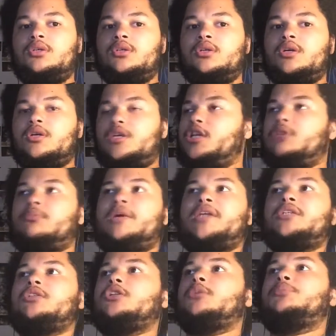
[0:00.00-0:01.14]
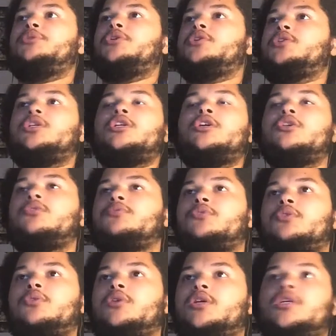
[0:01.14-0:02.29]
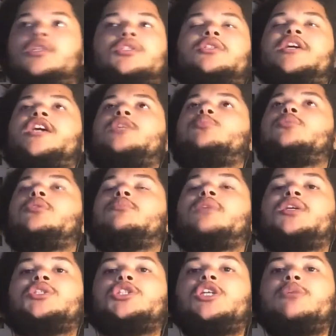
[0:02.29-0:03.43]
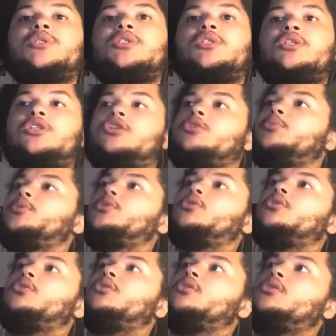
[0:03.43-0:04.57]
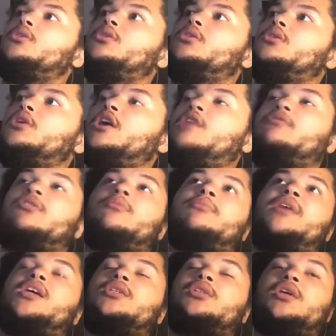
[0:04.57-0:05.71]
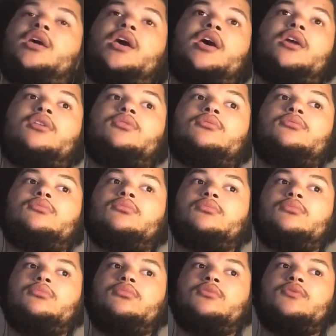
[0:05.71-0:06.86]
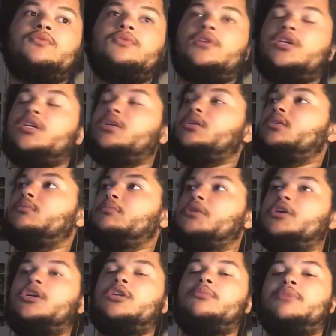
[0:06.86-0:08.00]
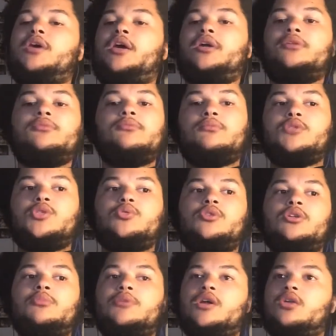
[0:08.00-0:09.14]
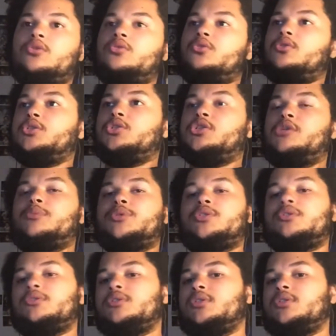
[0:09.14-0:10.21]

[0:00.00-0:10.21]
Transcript: And then he magically appears in an interview and gets his ass beat by Sheamus, and here we are having a match at fucking Money in the Bank between Apollo Crews and Sheamus.